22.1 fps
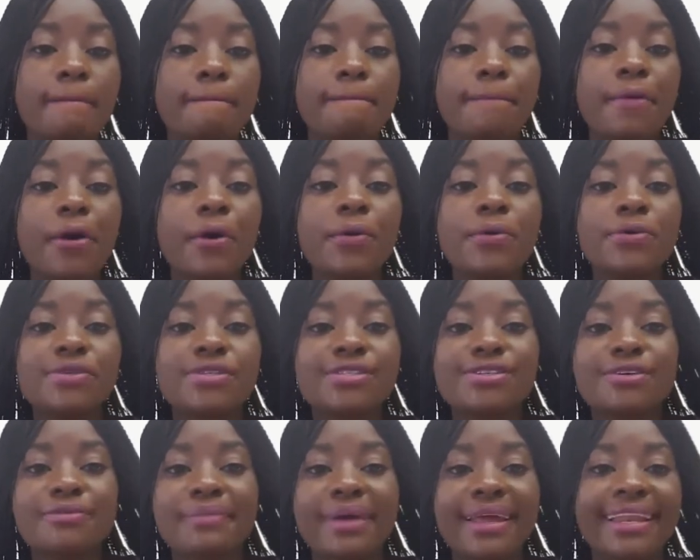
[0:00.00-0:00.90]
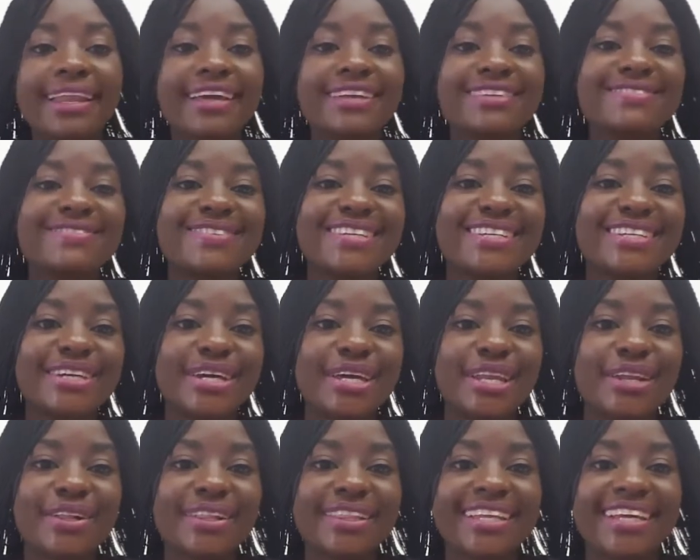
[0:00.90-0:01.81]
post on my next video
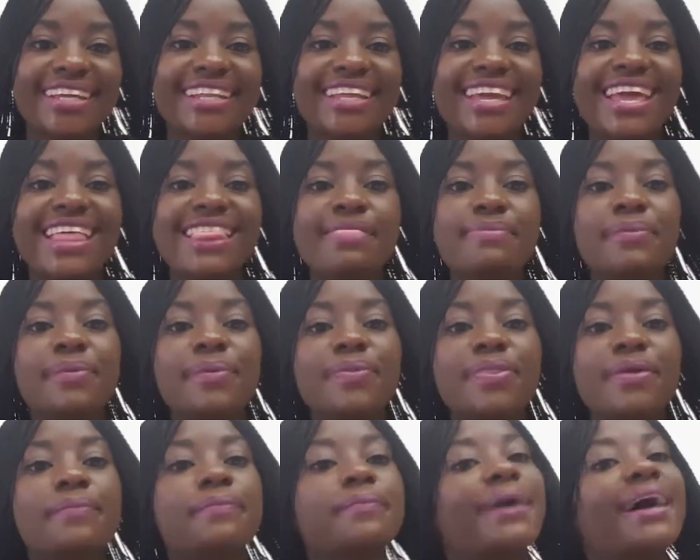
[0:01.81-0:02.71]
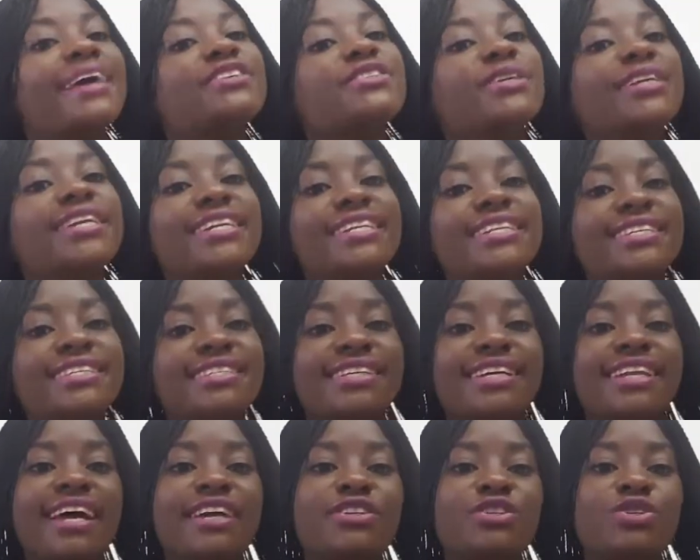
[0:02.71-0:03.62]
and all that. And the majority is
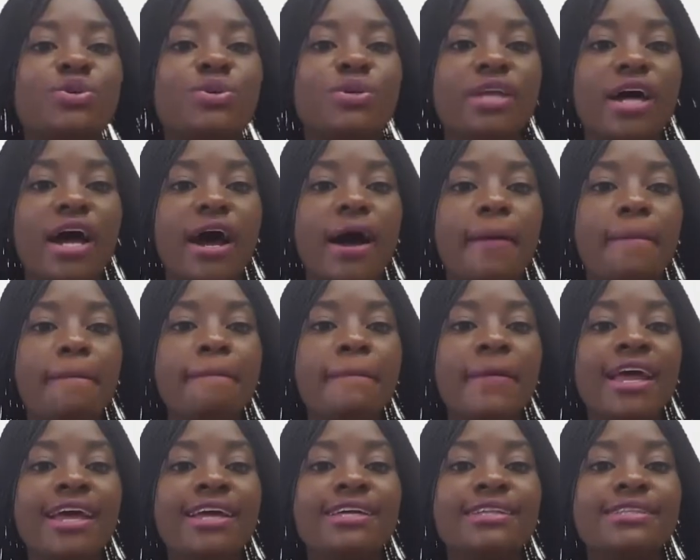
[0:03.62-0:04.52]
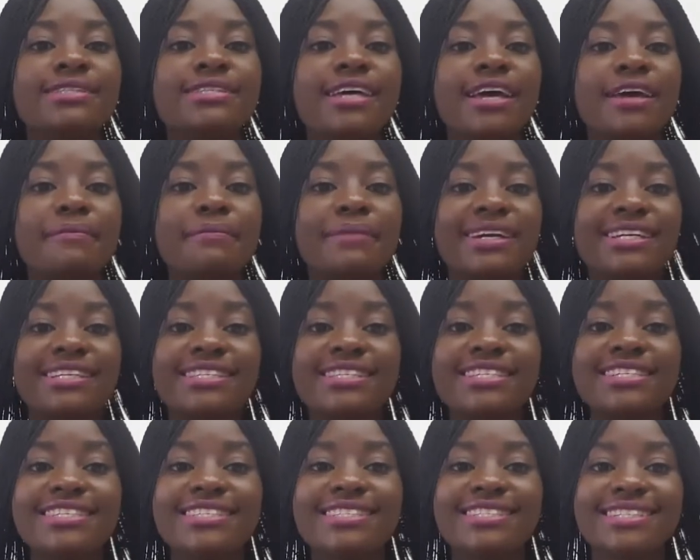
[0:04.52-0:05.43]
that I should tag my
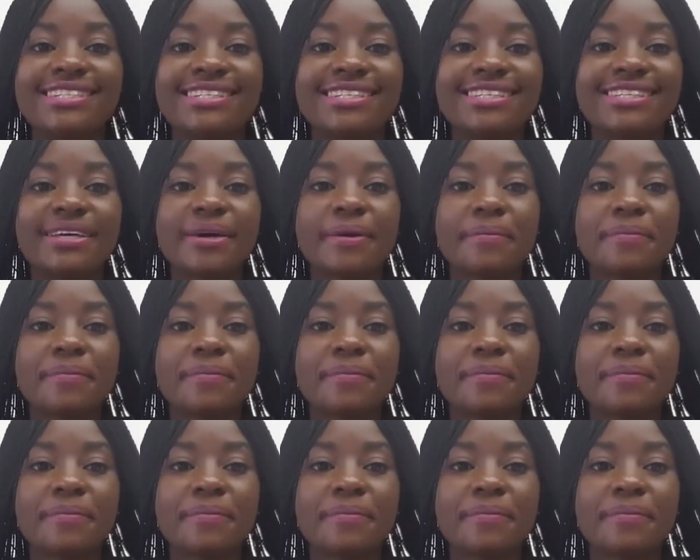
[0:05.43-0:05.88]
sisters.